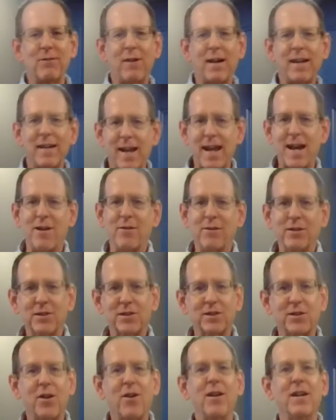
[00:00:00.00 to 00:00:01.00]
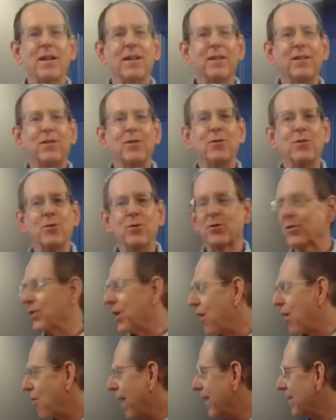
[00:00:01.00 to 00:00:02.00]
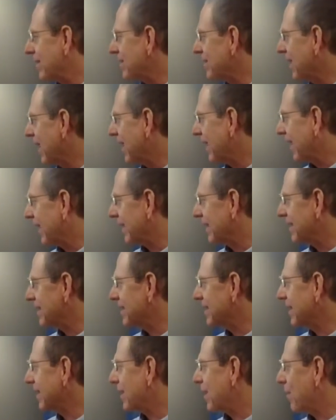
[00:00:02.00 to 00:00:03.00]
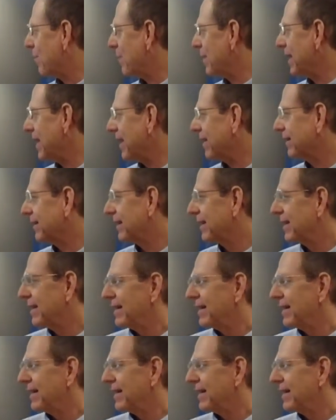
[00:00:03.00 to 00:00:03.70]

Right now, it's starting to snow outside. I can see it coming down.